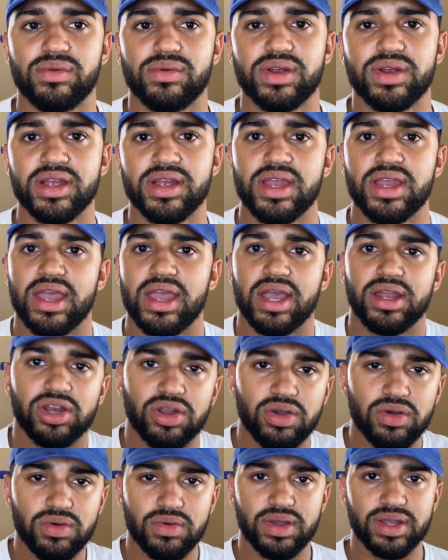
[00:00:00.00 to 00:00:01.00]
Where
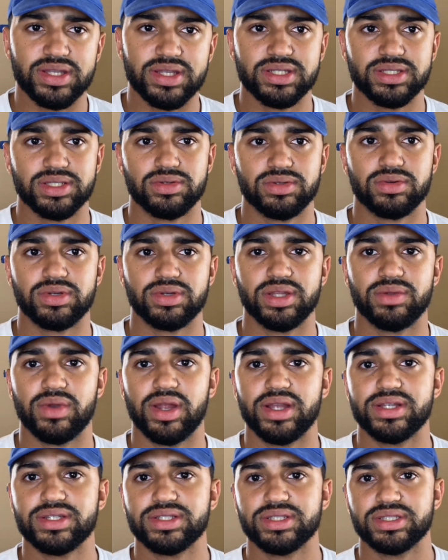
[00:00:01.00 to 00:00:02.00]
Noah is the only
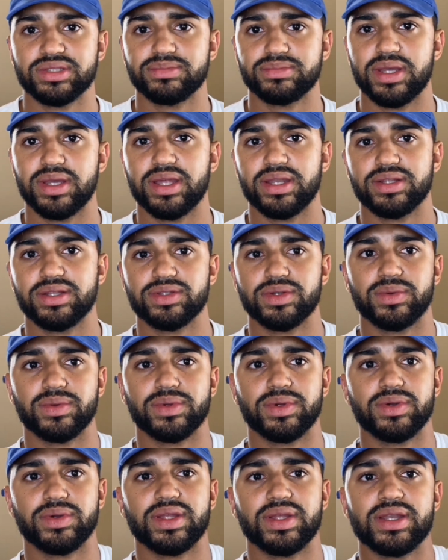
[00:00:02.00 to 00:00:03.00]
righteous man in the world,